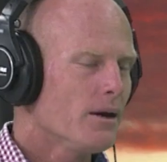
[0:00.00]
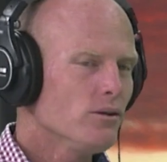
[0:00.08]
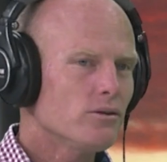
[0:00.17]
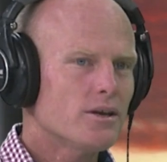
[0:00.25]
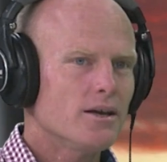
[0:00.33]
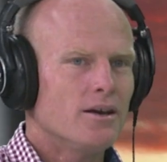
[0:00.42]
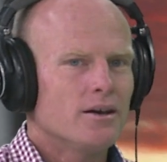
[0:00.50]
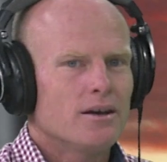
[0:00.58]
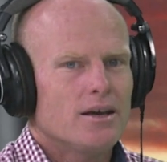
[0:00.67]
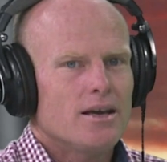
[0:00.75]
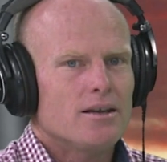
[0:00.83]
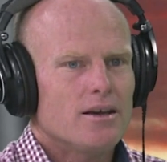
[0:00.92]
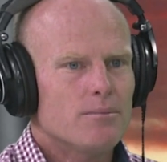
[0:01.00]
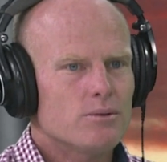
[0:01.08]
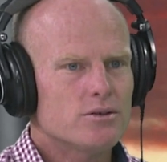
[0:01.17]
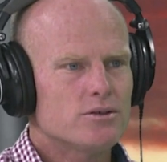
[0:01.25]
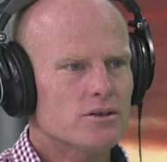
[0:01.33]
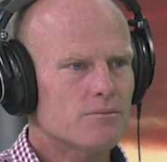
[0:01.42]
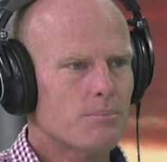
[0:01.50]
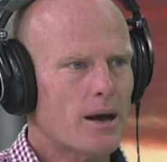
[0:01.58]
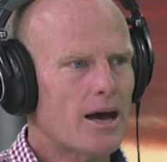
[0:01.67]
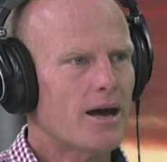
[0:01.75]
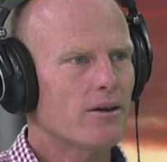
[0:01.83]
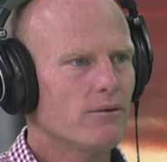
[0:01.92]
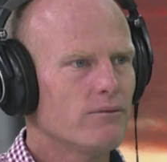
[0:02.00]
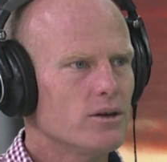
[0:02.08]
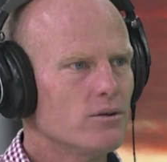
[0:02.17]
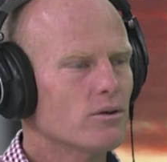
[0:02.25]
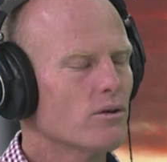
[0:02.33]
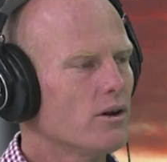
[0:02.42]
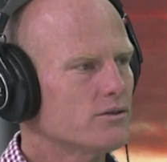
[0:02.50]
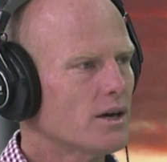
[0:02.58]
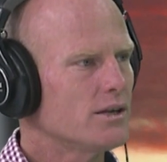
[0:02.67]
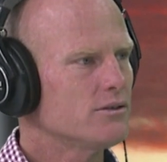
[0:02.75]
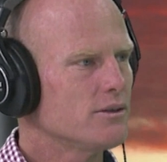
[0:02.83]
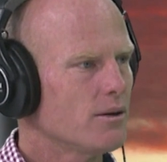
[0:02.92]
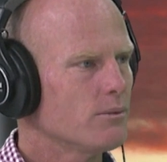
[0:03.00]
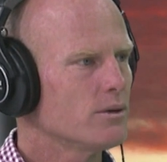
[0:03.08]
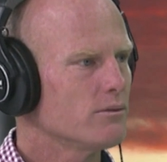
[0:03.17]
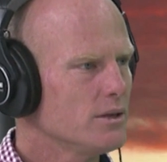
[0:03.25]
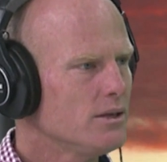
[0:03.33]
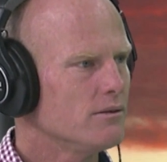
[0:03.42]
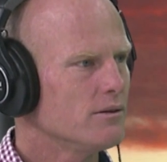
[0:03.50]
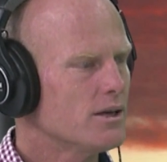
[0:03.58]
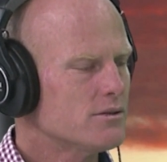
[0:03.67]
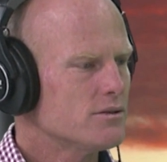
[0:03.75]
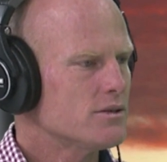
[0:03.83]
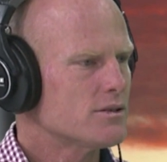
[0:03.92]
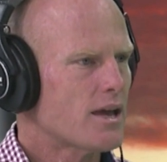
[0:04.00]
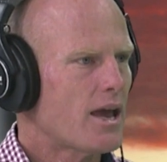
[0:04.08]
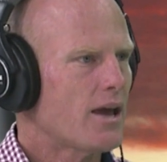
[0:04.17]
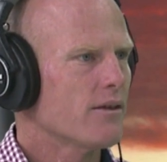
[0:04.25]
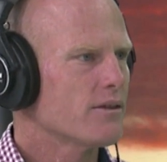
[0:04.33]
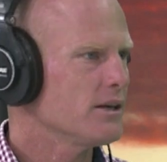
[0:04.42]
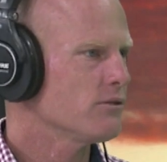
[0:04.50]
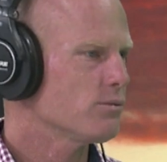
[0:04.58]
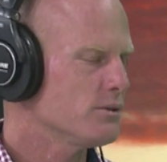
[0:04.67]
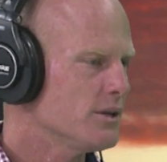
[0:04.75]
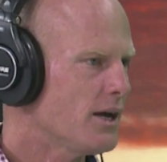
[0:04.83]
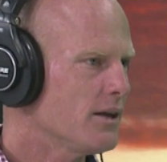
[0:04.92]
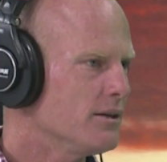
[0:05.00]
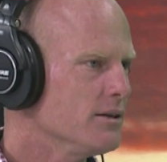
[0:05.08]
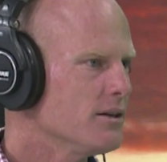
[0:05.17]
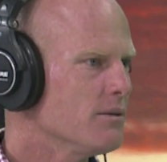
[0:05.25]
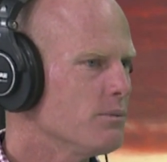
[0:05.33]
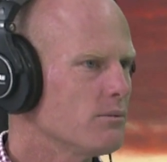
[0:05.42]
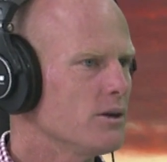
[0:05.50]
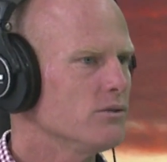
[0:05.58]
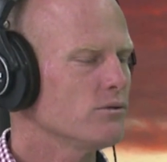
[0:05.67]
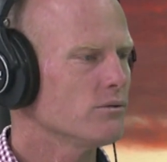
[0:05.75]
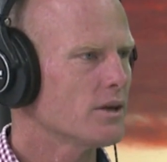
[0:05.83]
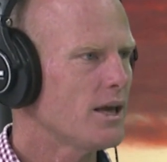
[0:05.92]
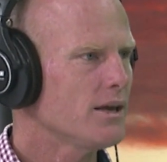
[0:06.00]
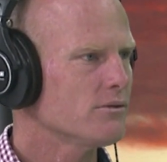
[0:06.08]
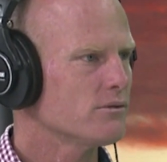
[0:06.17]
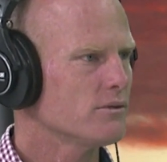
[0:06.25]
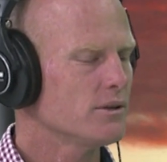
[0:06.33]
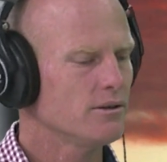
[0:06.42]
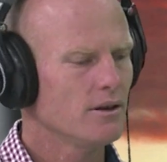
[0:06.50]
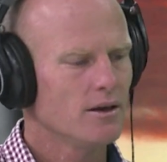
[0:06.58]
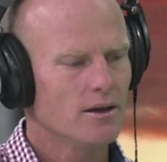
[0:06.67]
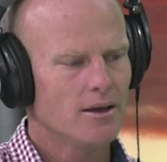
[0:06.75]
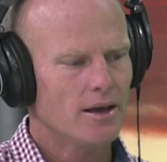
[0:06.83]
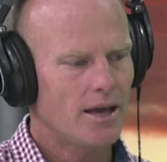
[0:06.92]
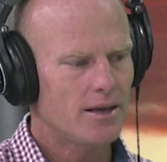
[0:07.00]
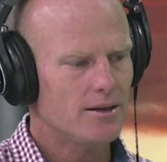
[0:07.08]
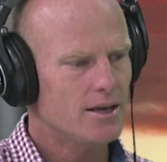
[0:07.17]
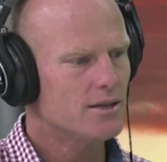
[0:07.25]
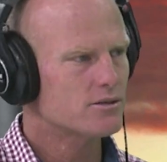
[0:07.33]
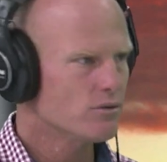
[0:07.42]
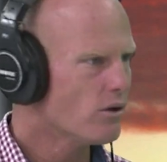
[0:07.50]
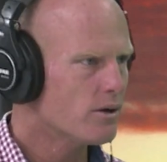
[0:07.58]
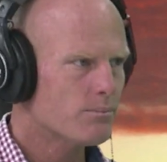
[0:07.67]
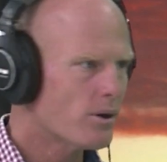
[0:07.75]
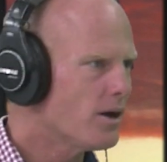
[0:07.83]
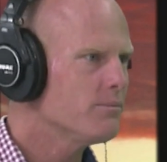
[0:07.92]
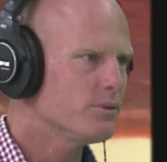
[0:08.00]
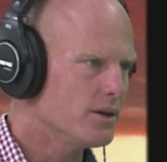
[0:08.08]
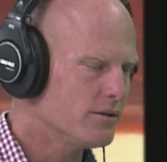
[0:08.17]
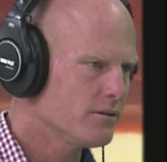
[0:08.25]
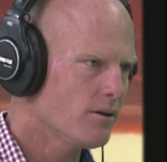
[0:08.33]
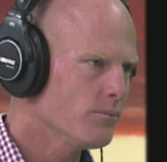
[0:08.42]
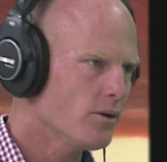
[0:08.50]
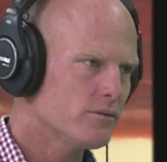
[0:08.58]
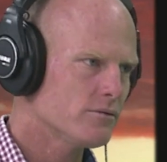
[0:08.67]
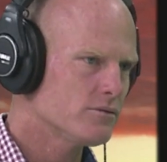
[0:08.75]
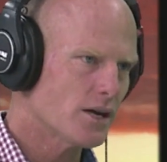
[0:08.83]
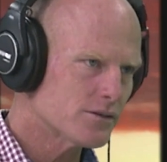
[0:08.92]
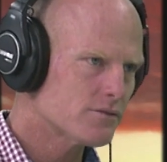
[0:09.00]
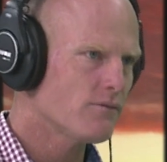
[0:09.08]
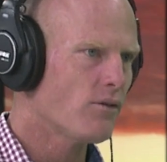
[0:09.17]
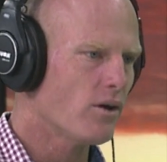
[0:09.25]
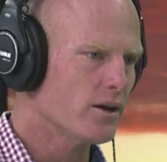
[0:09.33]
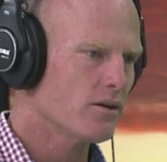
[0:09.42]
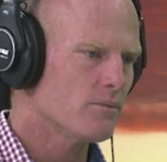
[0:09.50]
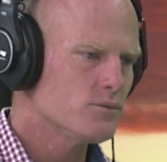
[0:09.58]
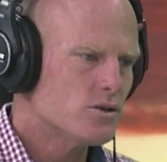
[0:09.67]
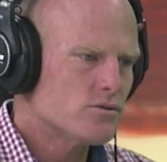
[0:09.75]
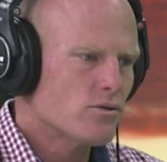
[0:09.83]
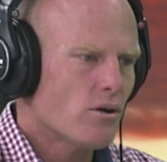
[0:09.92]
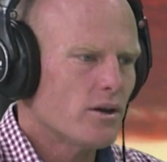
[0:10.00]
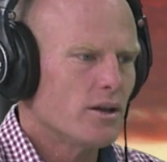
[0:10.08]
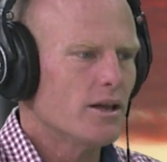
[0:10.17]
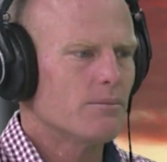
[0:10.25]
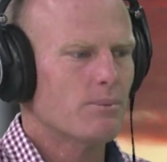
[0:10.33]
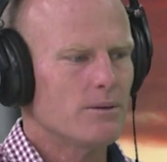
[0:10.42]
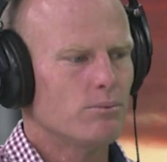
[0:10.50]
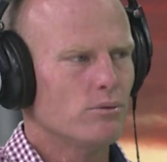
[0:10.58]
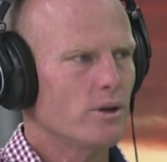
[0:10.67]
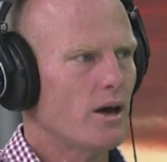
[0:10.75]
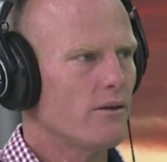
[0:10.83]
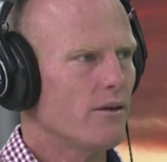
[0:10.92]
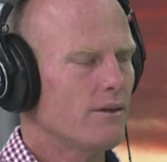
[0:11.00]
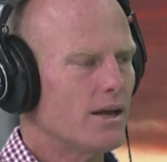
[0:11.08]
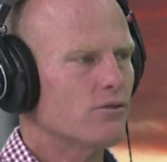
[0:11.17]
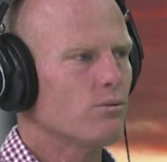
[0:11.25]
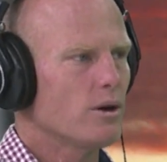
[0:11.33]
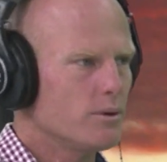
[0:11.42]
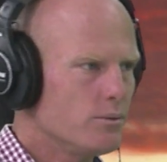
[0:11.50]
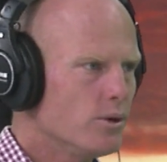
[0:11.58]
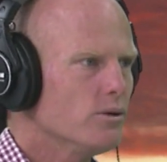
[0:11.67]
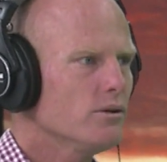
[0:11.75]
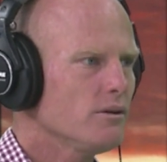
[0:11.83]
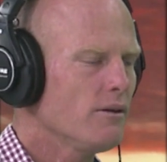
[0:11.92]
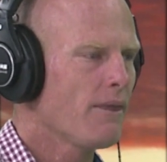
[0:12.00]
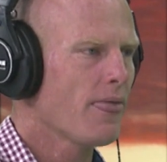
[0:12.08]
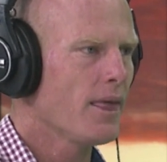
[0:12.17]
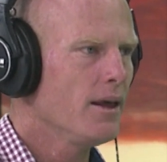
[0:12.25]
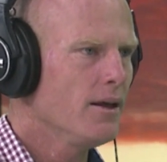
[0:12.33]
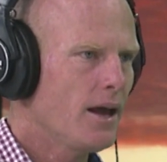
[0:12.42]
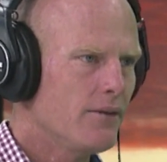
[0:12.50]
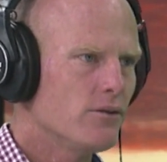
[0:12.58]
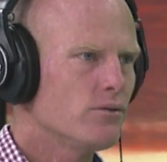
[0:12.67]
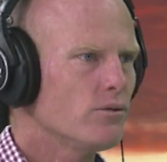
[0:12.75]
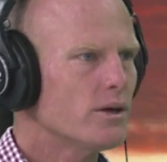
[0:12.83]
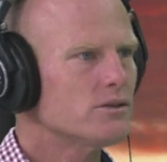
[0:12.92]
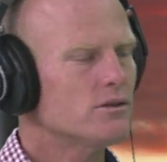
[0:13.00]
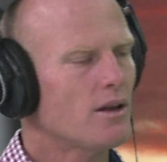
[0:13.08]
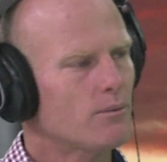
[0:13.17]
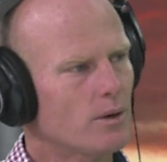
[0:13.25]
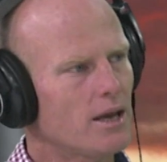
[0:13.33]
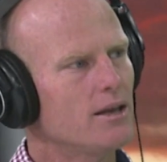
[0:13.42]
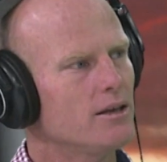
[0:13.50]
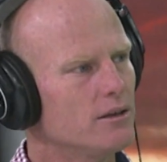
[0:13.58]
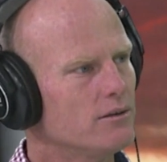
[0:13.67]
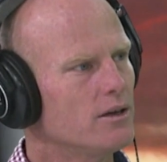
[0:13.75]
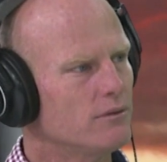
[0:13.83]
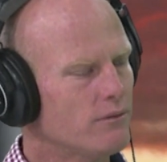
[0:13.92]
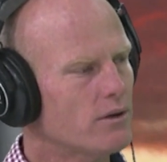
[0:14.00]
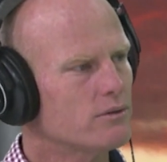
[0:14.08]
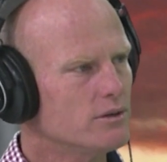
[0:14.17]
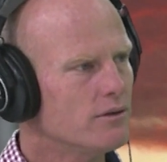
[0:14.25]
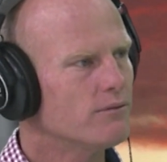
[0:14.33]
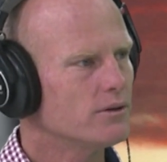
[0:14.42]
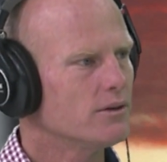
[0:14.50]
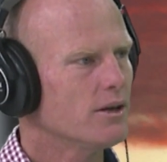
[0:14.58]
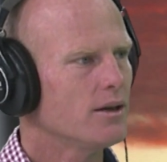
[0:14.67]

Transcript: Look, it was just part of the organisation that we were in. That's just how things were done in Gympie Regional Council, and it's not appropriate. I'm not justifying it. I'm just trying to let people know that that's where we were, and the direction that we're heading is very different.